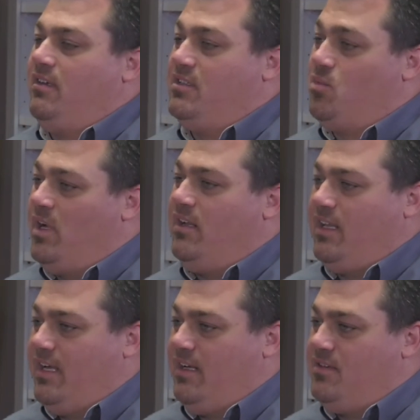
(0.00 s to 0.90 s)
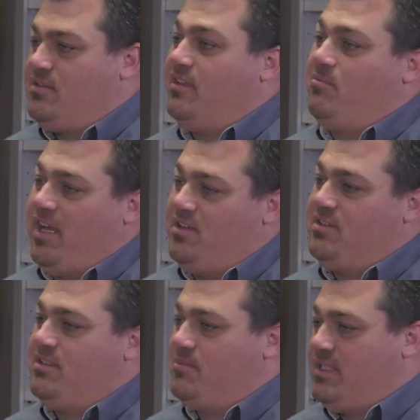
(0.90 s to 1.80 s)
as well as the
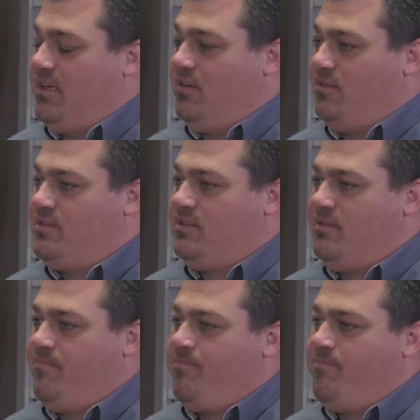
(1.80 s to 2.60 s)
patients themselves.